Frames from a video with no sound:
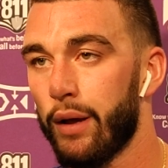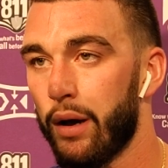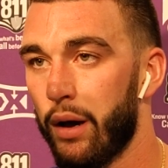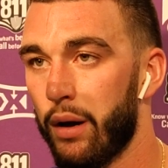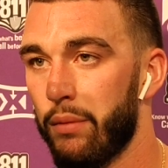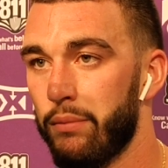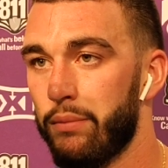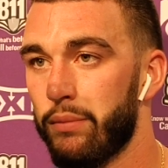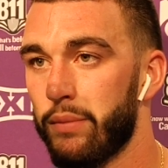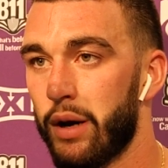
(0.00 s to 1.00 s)
Um,
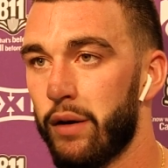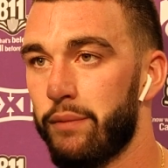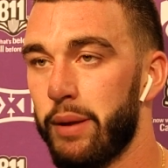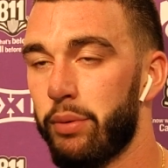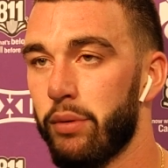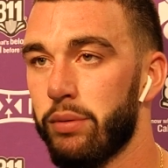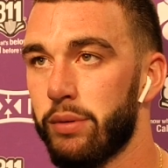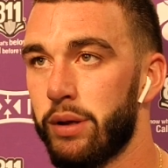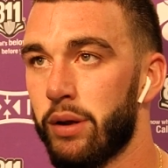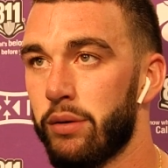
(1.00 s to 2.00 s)
uh, people,
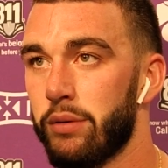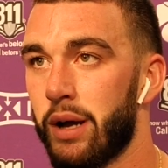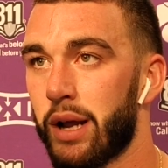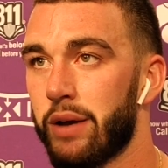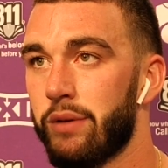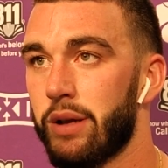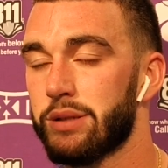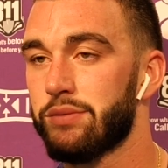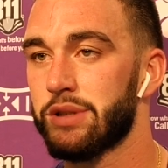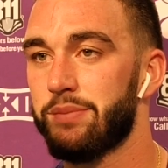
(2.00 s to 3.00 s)
you know, not giving
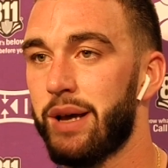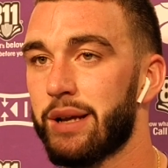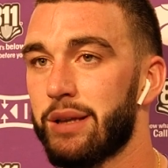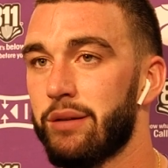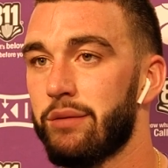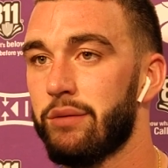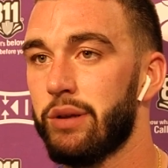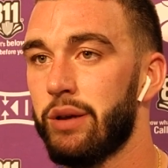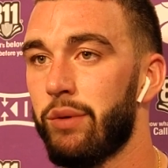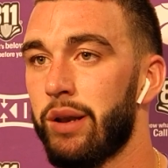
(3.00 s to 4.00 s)
us respect and,
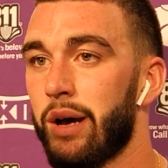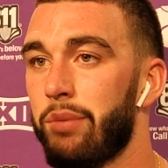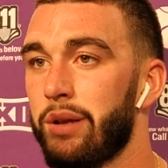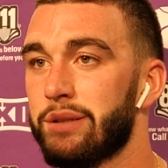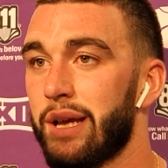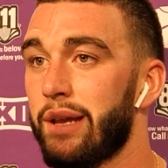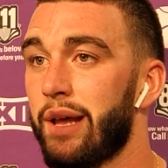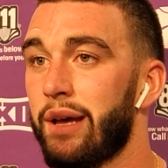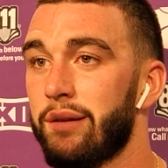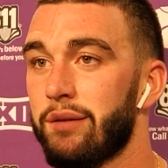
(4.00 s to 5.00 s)
and whatnot. But in saying
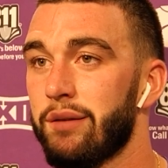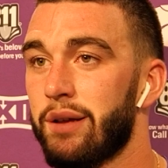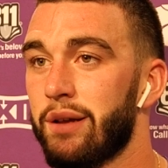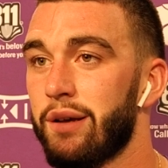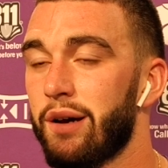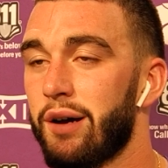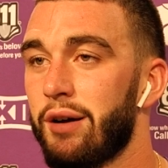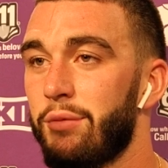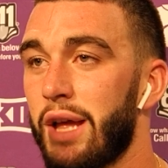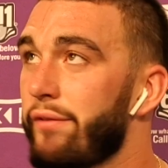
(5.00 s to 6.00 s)
that, uh,
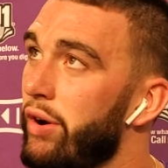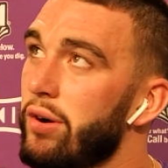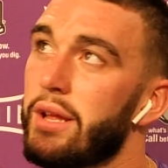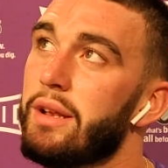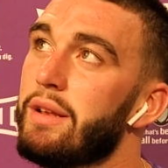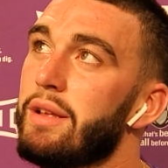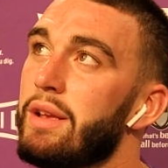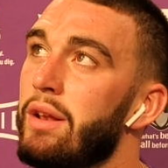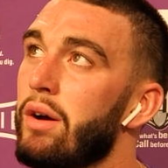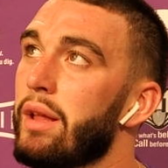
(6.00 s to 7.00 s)
we haven't earned it.
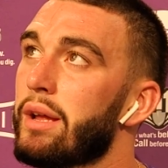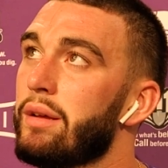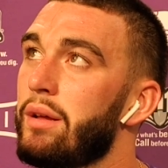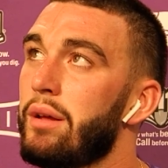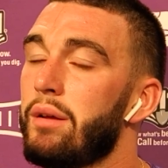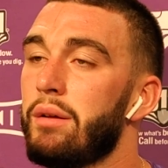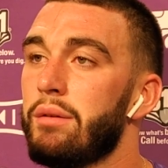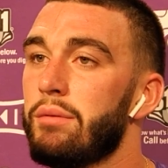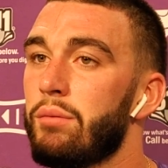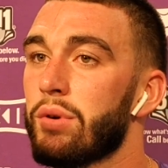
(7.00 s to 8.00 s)
You know,
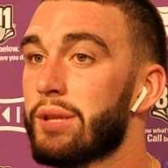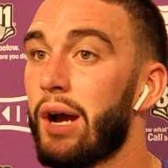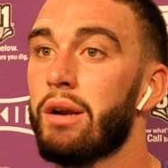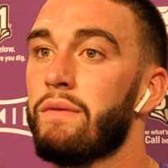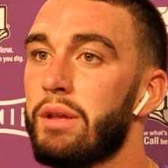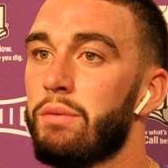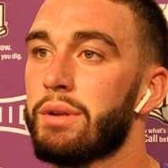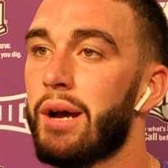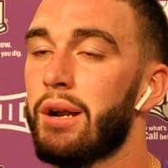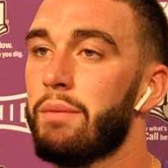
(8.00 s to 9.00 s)
like we're tired of it. We're
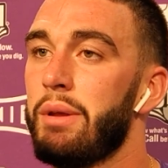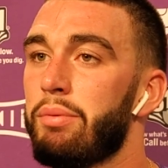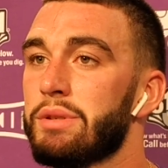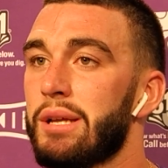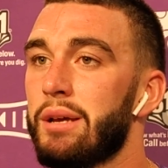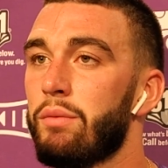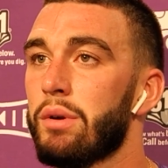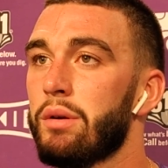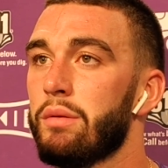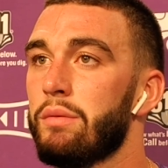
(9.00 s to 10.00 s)
tired of people saying we're,